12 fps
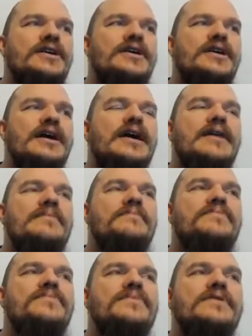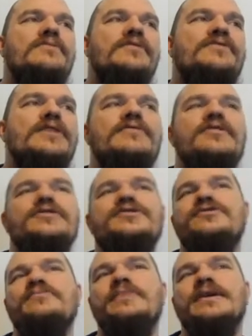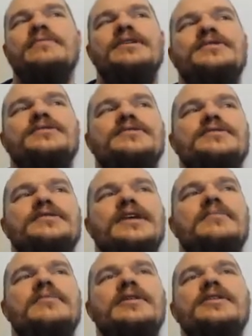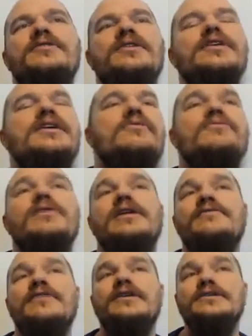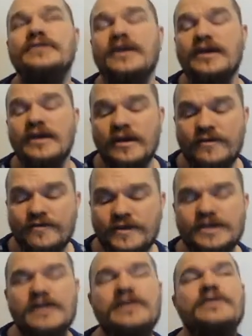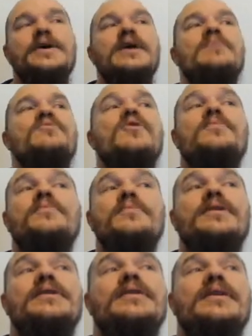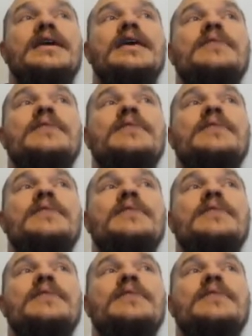um, with the advantage of being most unstable, and you can go really fast. Physical time warp keeps